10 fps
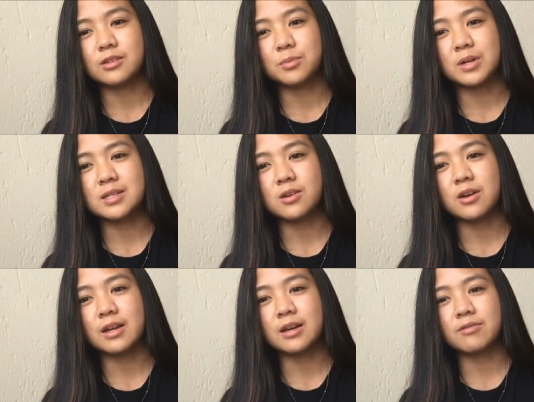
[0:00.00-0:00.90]
You press
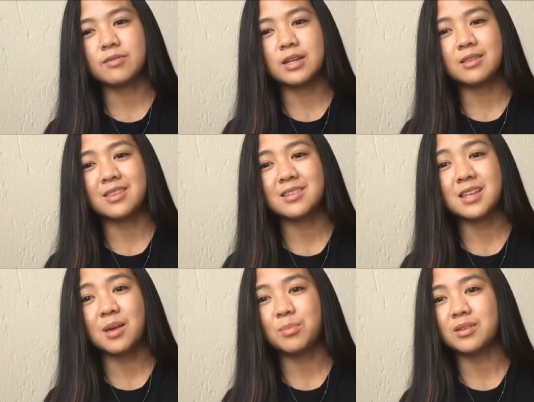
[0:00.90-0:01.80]
hard enough and things
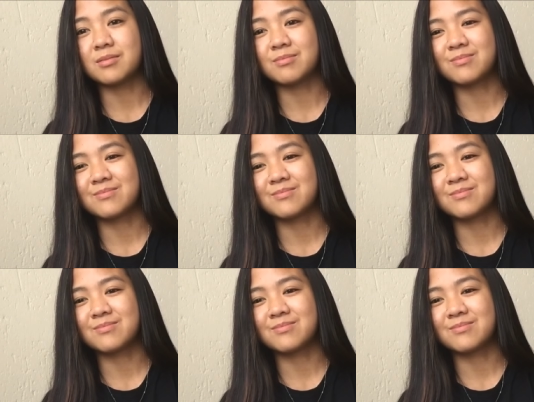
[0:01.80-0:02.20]
happen.